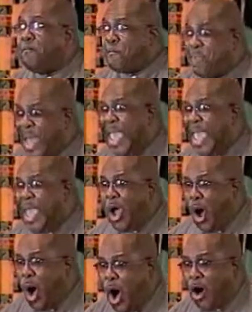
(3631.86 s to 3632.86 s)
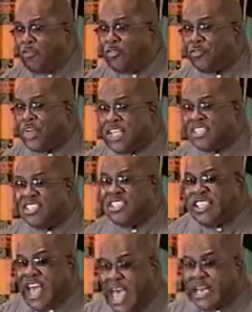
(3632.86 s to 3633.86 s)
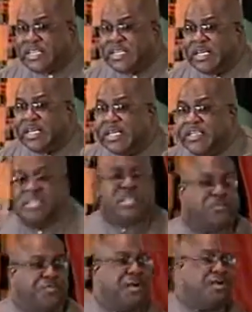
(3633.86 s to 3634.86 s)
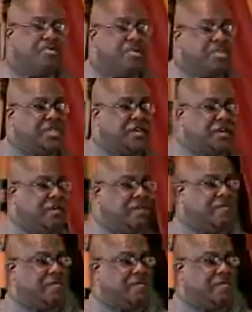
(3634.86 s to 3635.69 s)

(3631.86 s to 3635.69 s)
pay off its debt to the Federal Reserve.